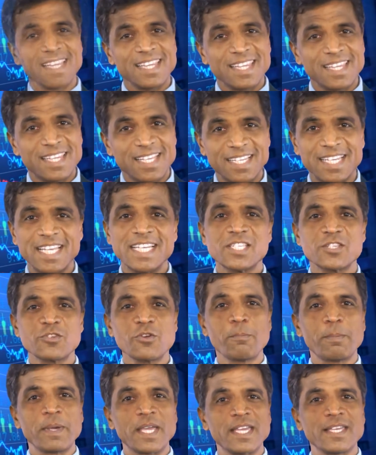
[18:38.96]
The next
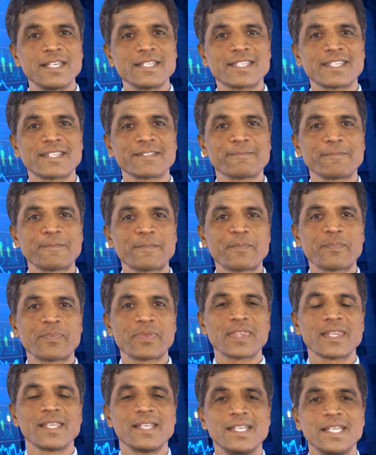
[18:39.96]
topic is,
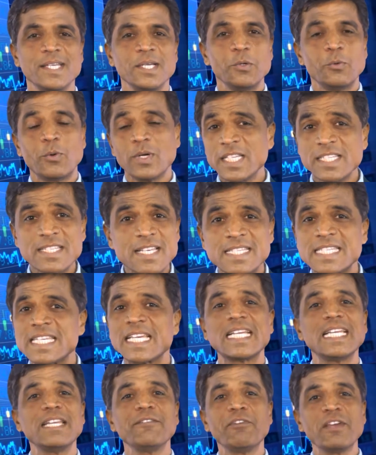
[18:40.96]
what is the
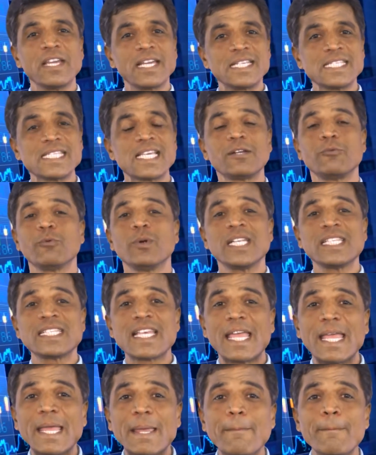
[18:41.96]
significance and what is
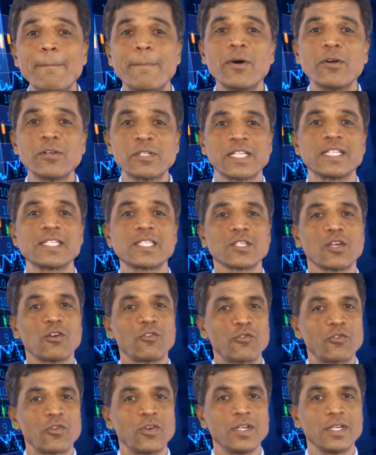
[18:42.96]
the importance
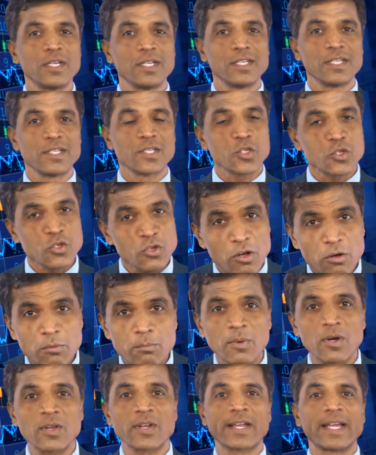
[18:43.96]
of stock
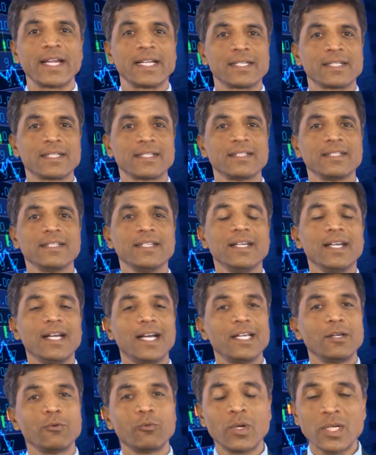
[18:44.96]
market,
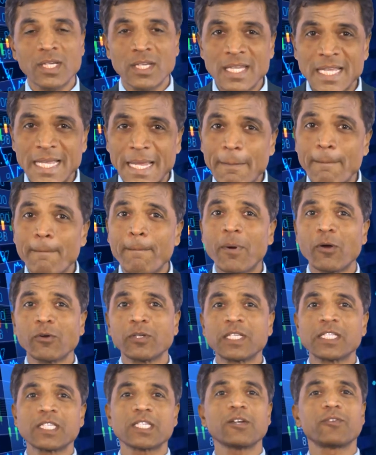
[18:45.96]
and what are the
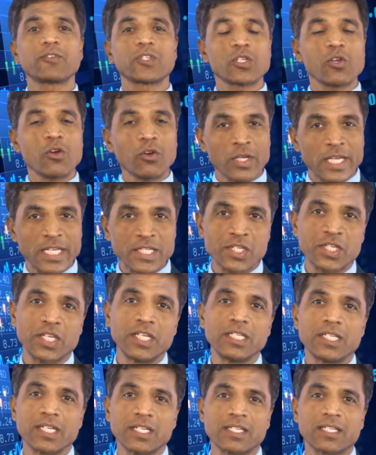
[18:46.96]
importance of stock
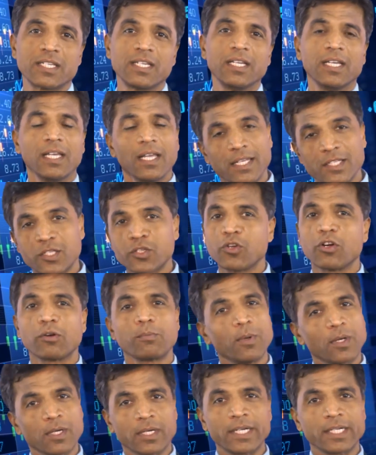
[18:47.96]
exchanges in stock
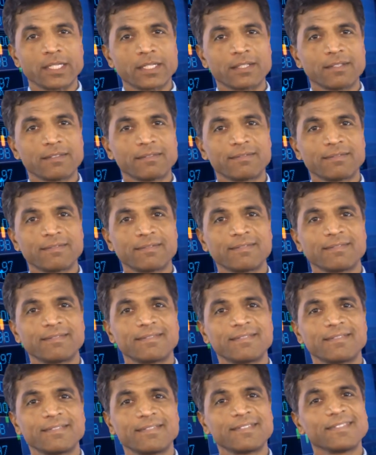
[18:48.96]
market?
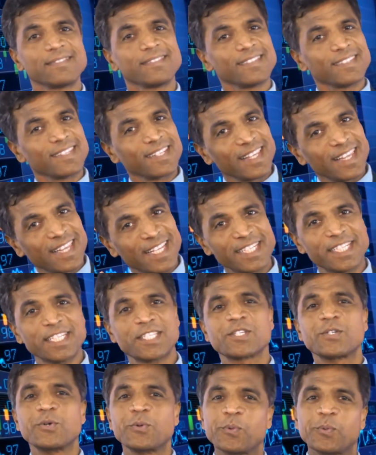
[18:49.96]
Let
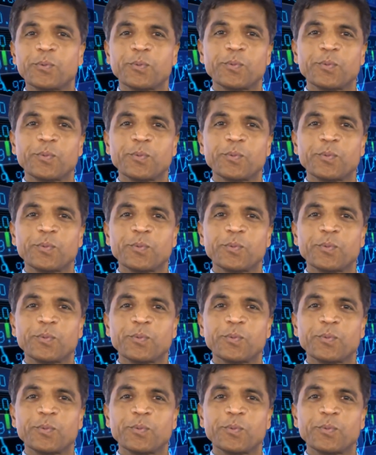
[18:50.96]
us go.